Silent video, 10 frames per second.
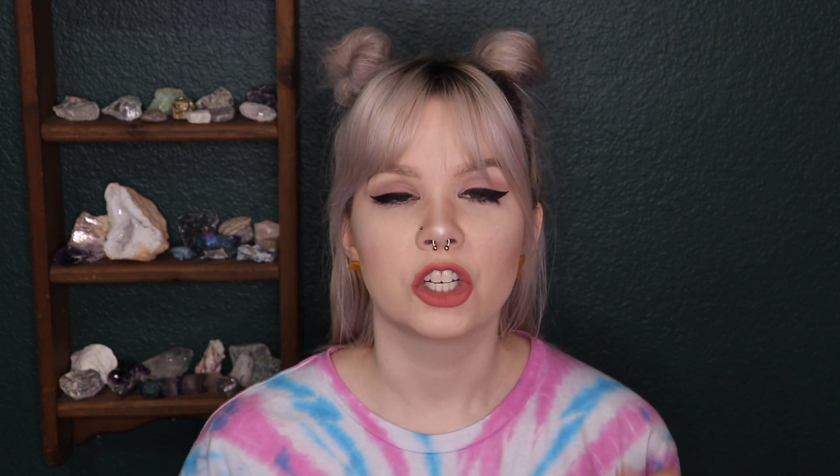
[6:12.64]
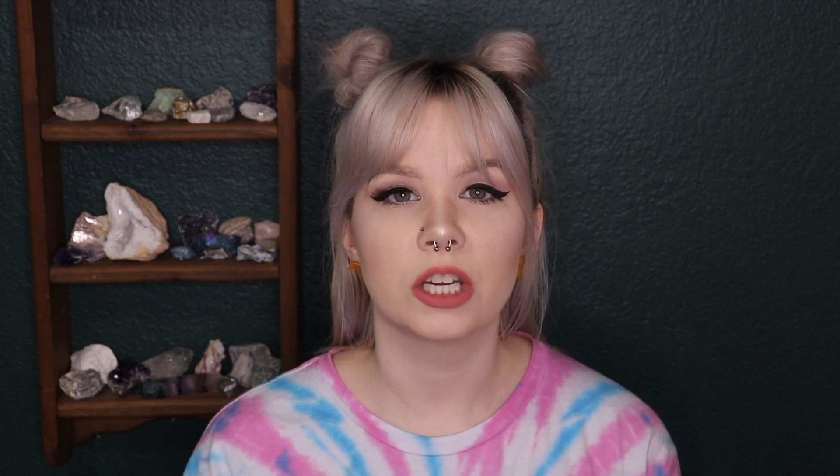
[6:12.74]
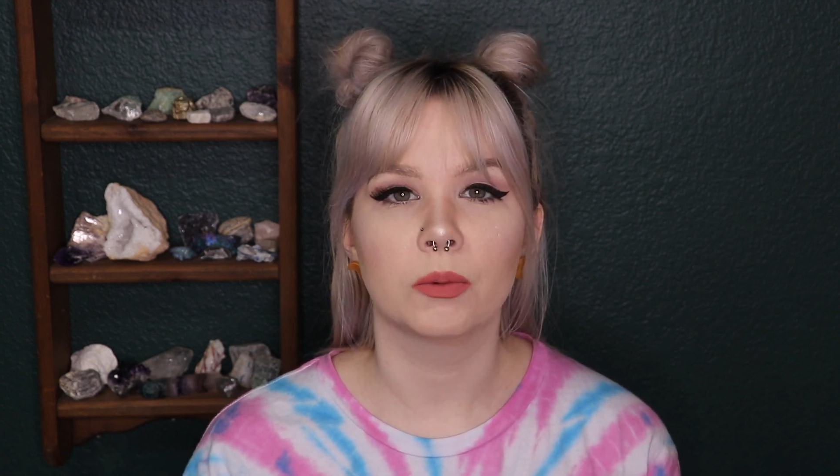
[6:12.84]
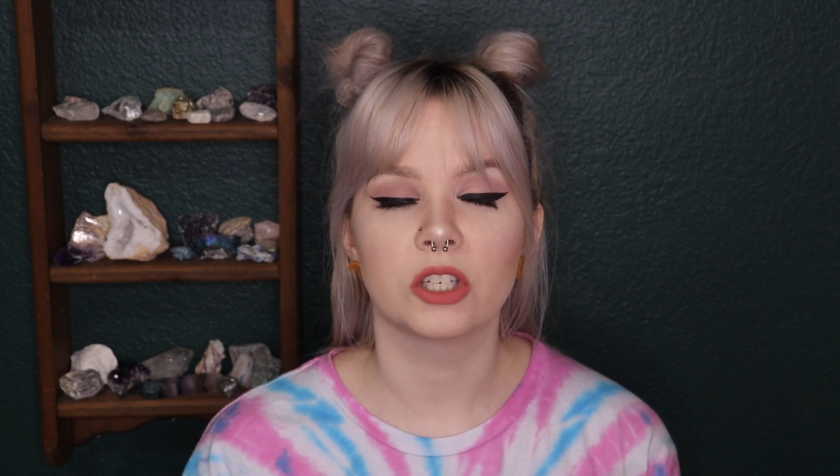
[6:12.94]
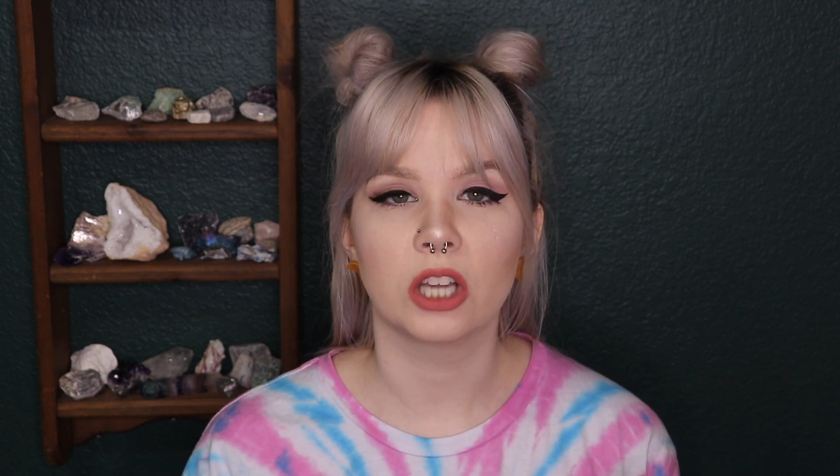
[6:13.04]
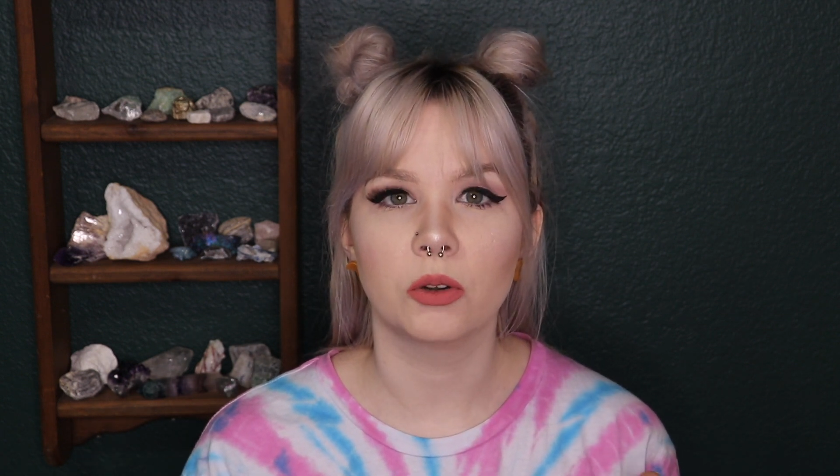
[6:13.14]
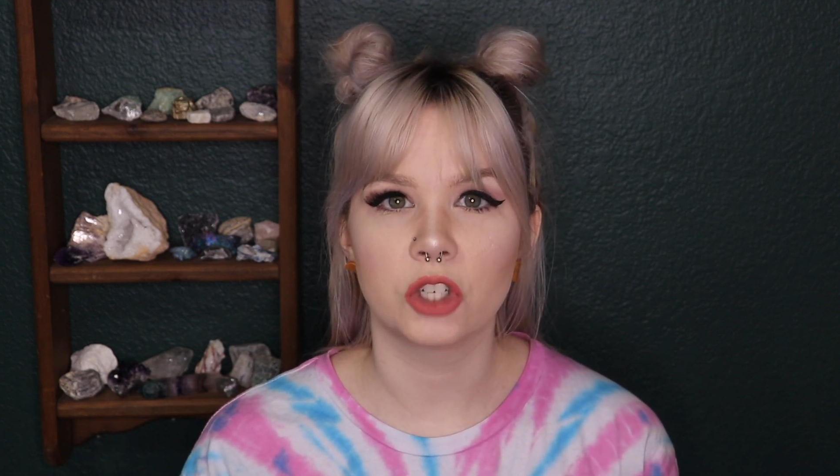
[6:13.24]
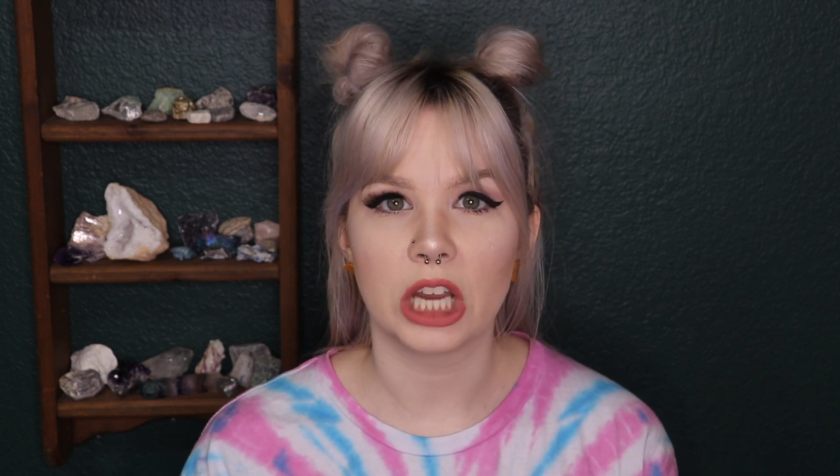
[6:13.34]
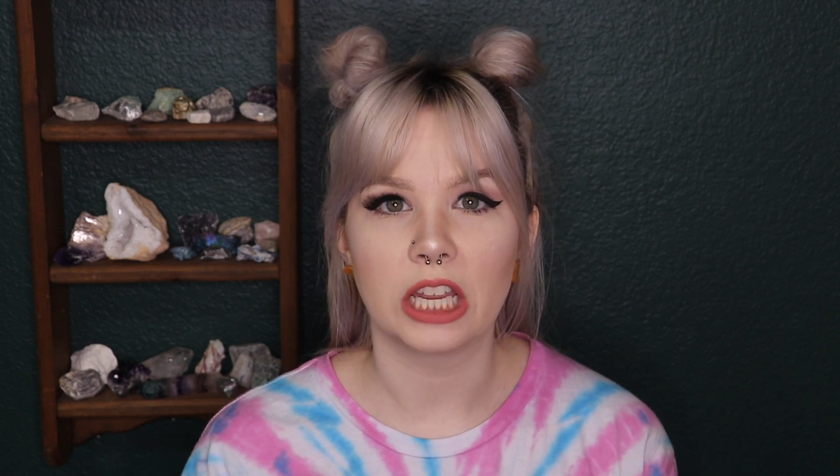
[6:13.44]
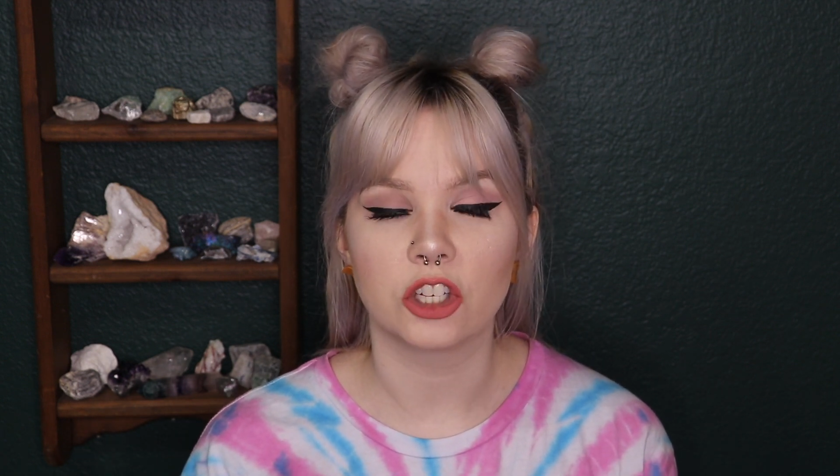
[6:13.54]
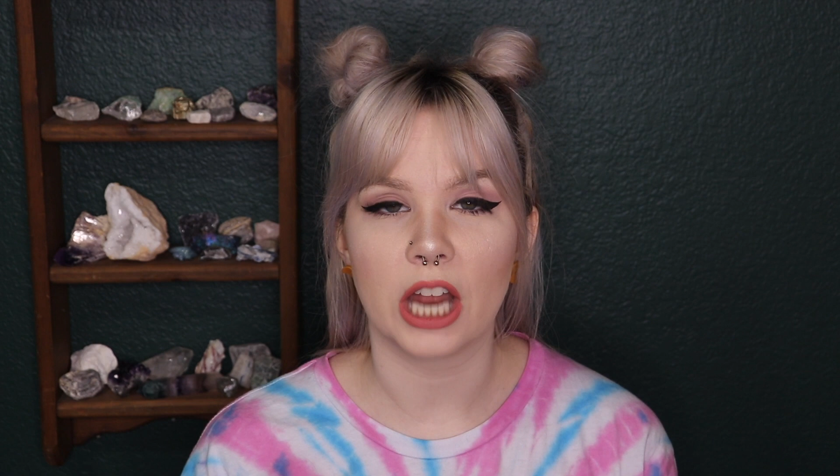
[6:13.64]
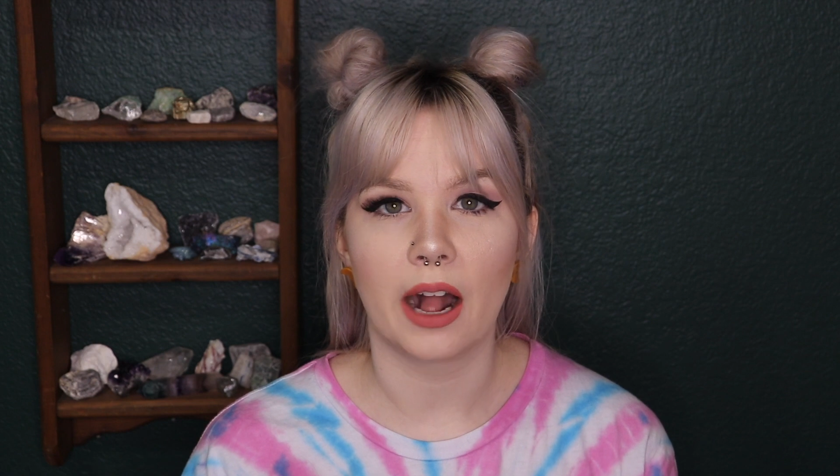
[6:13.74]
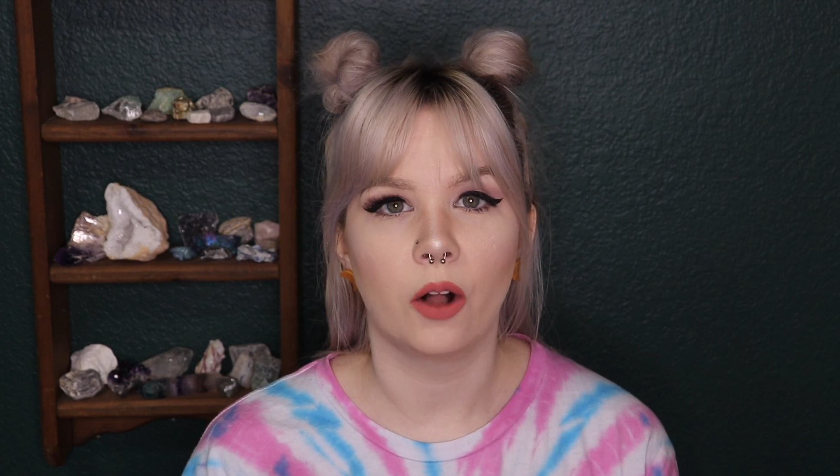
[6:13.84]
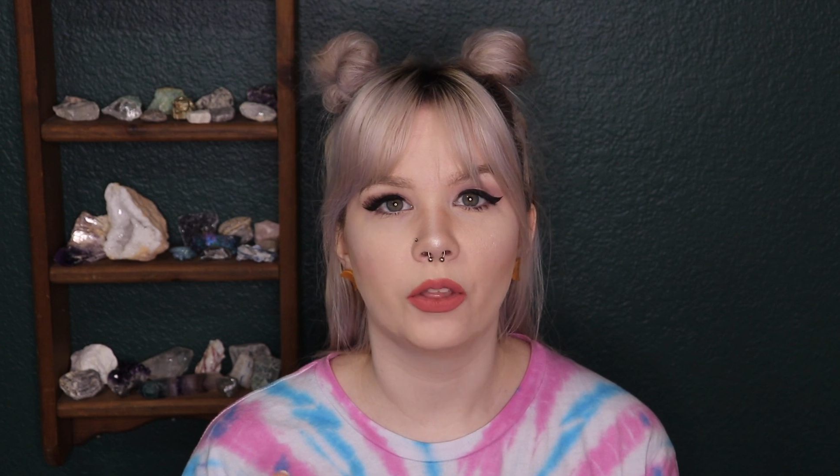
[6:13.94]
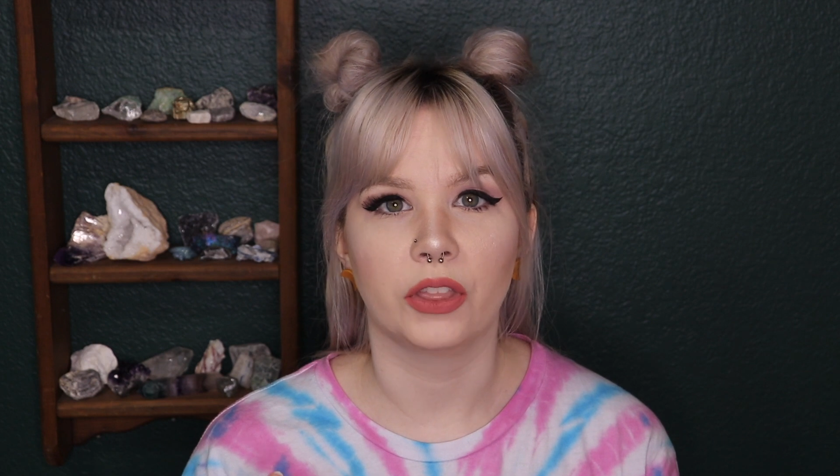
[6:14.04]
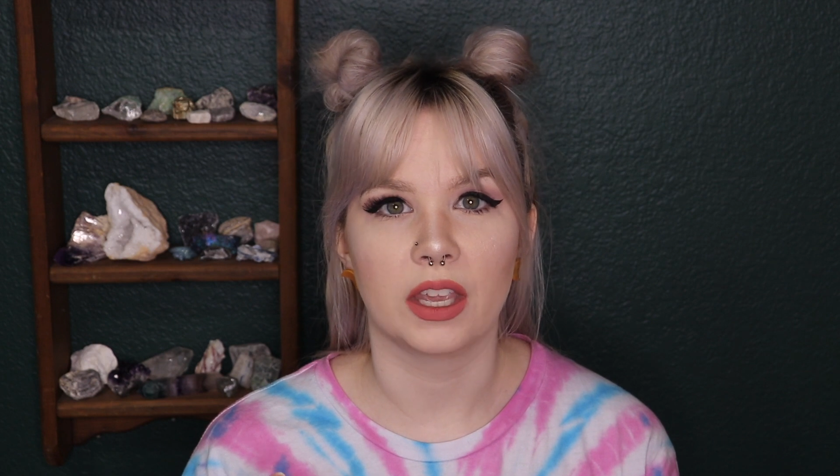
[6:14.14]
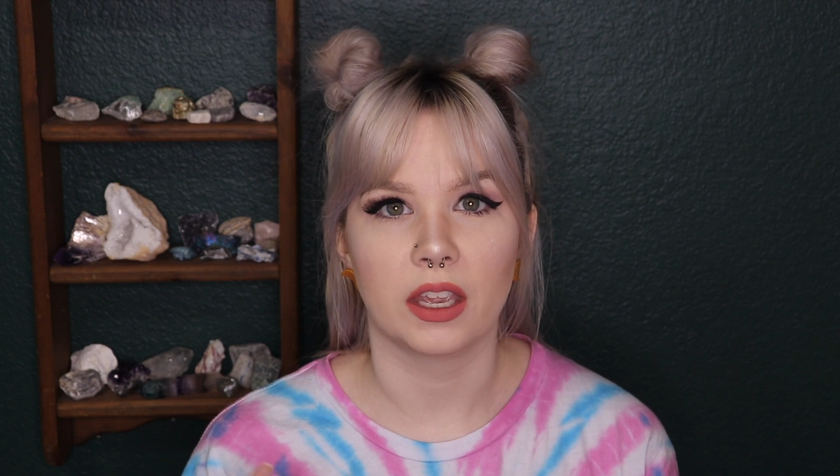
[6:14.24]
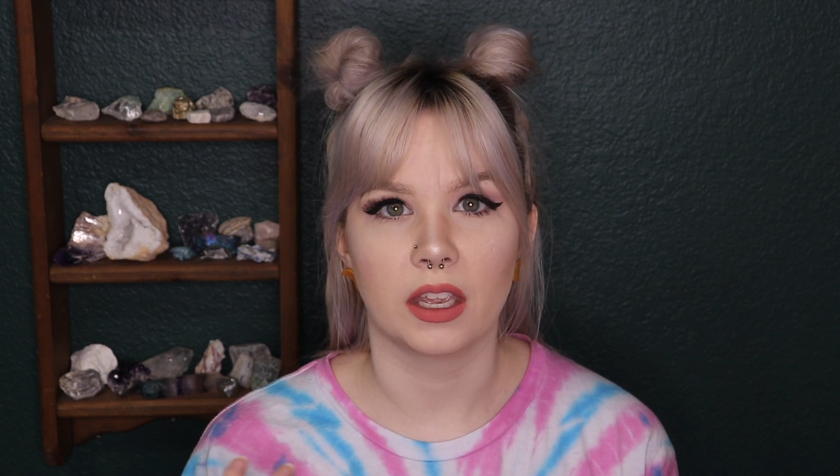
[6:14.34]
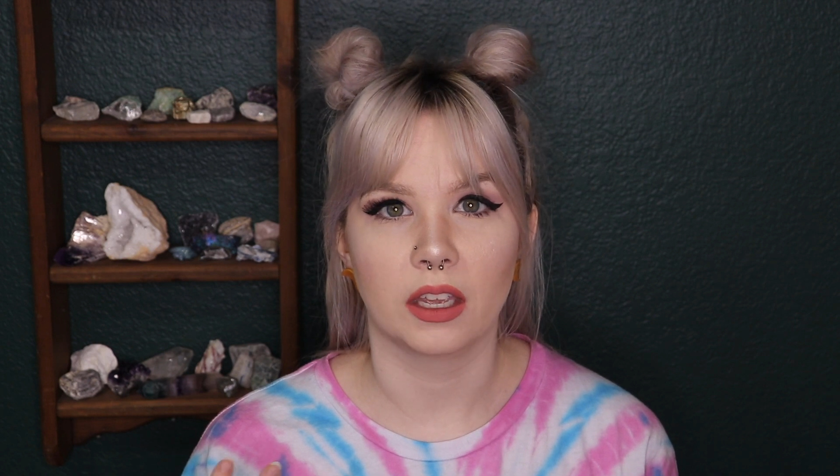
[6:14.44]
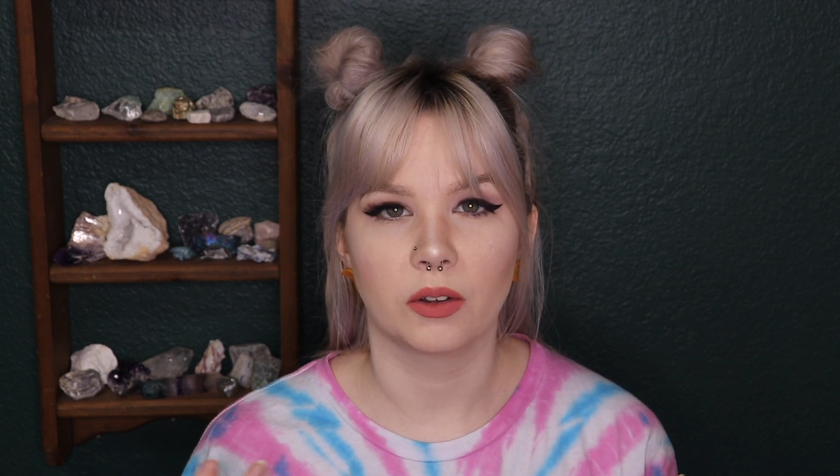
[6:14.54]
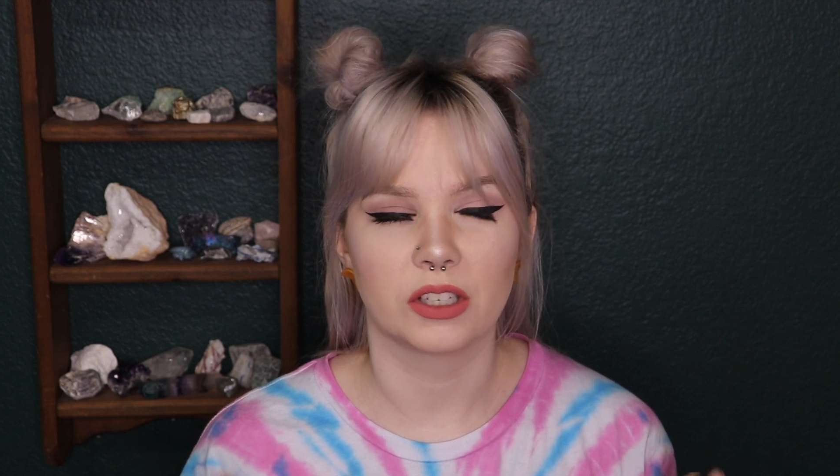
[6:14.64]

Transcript: she went to go change out the,